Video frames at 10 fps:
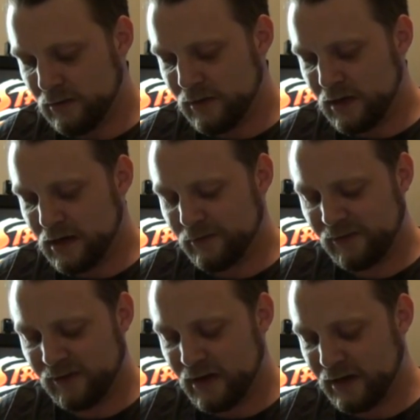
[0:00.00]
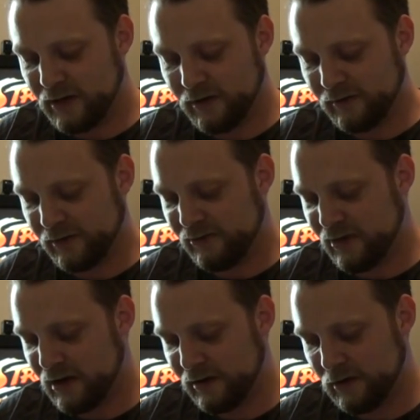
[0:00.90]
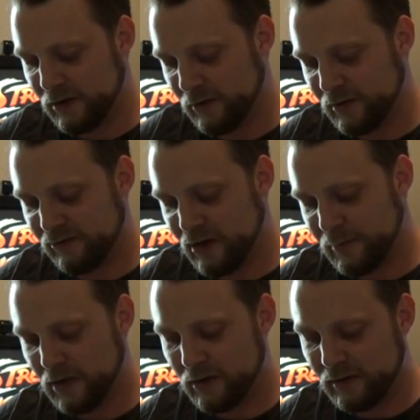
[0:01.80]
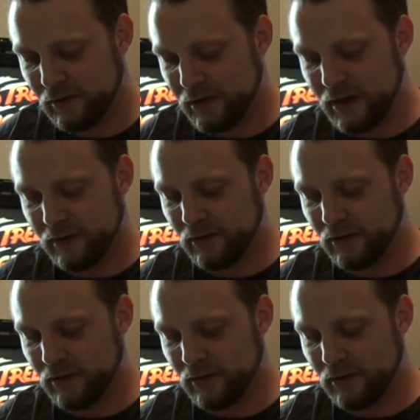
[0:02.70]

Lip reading: then I was just kind of curiously going around the shopping cart the other day,